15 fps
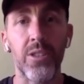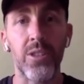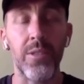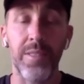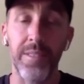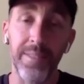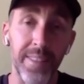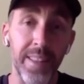So
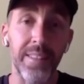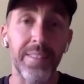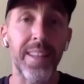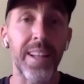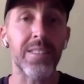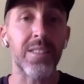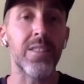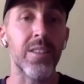th
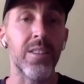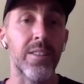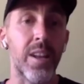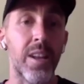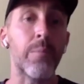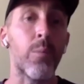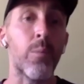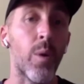that's the
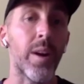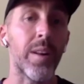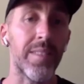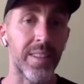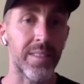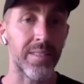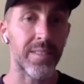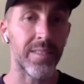number one
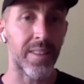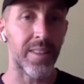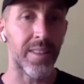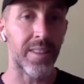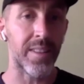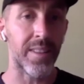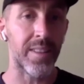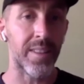thing that
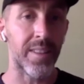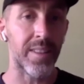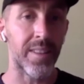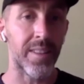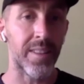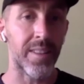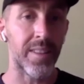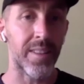I would
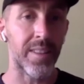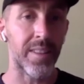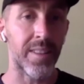say is